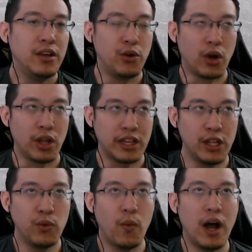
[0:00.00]
You got your
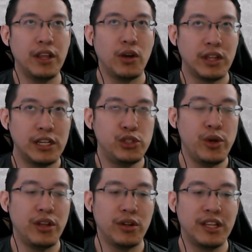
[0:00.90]
turn 1, your turn 3,
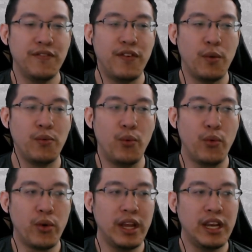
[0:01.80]
and your turn 4 with
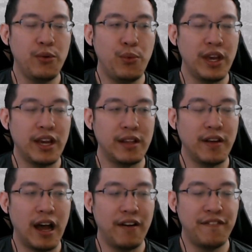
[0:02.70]
really weird
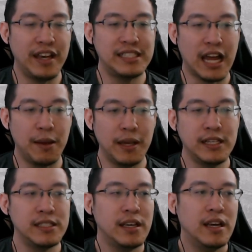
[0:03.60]
phase timings.